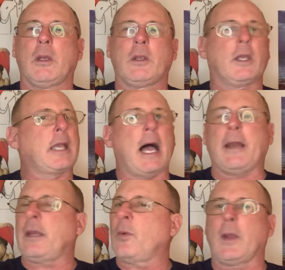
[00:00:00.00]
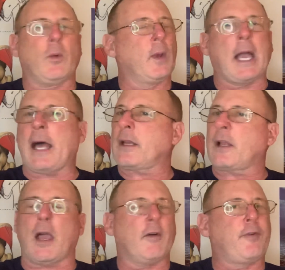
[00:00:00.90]
We got to
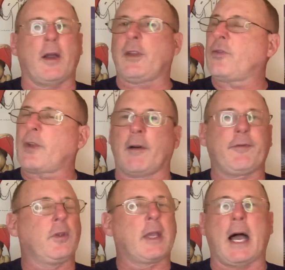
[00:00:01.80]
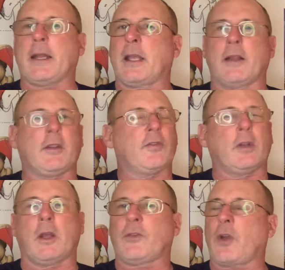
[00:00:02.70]
clarify this stuff. You got to get this
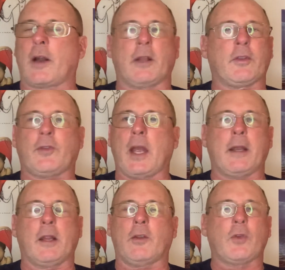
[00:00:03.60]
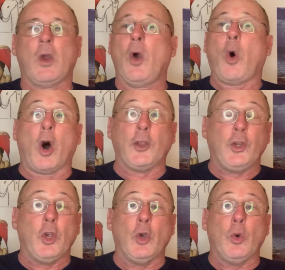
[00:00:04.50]
and start understanding this, or
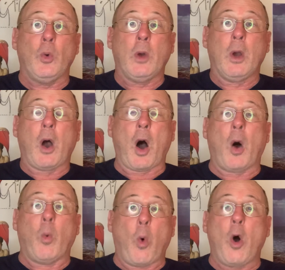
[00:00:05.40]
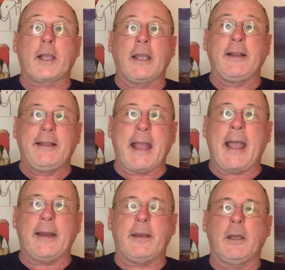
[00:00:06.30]
you are walking
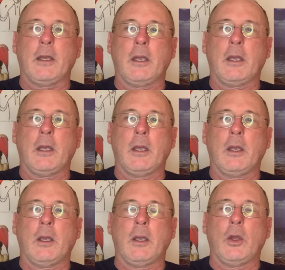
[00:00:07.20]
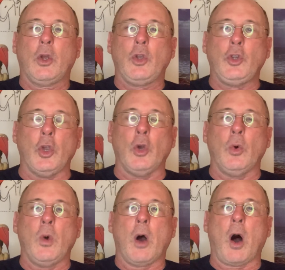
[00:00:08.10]
dead.
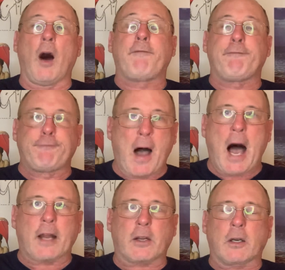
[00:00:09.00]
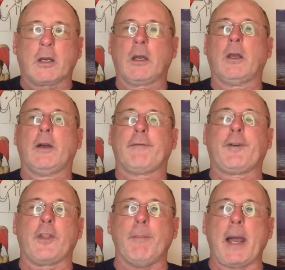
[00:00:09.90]
You are fodder
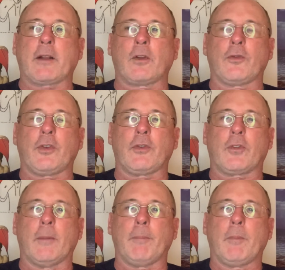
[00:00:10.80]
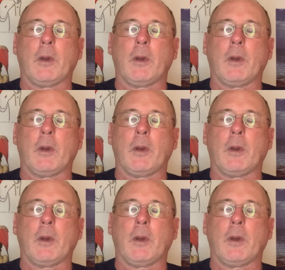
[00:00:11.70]
for the medical system.